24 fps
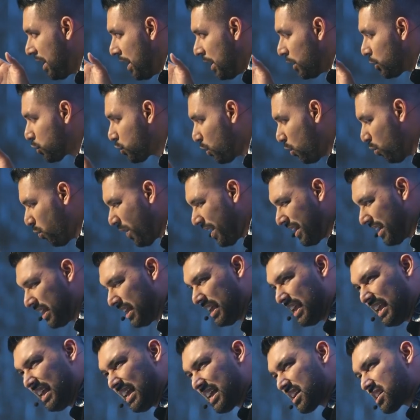So when
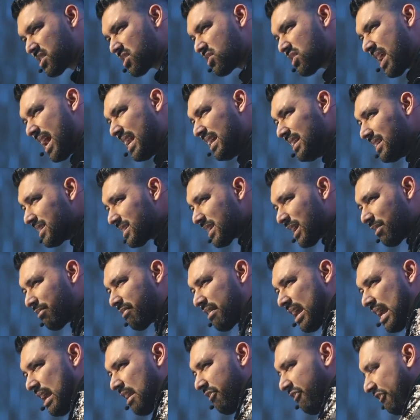he runs
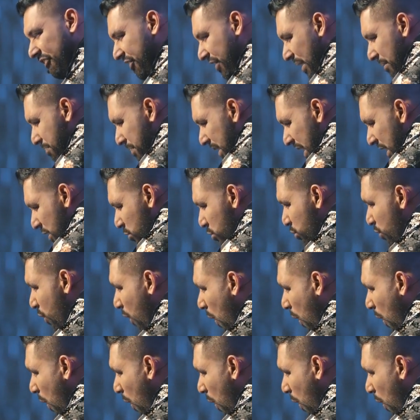away from his